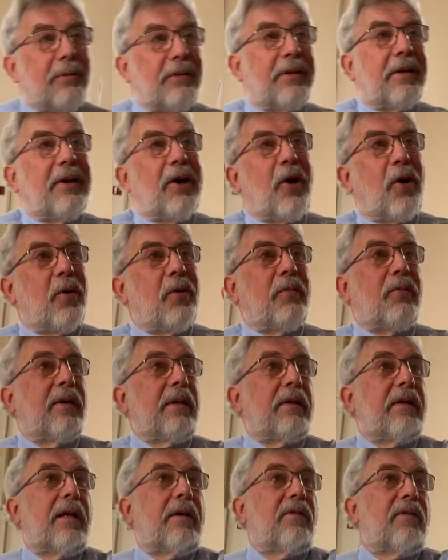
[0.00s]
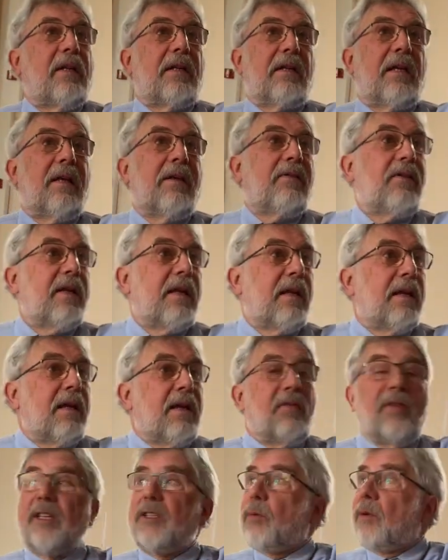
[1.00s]
No,
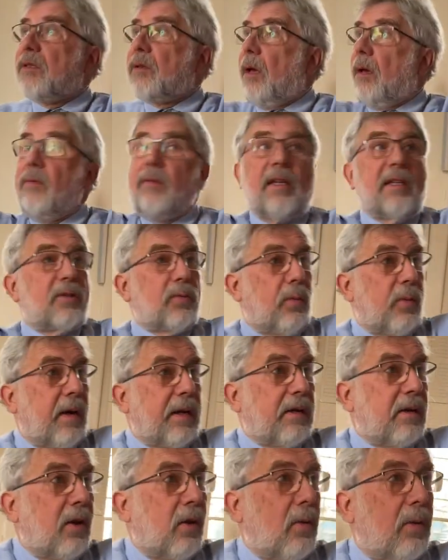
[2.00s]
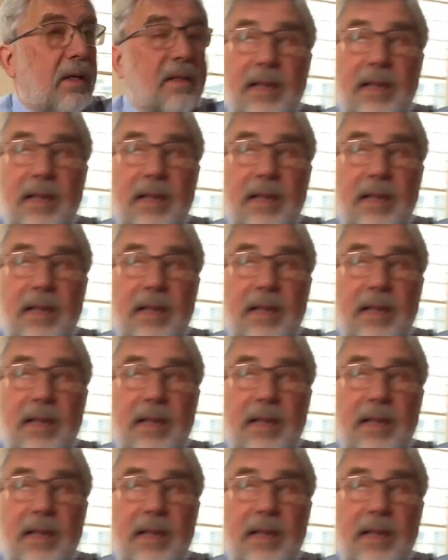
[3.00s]
this window was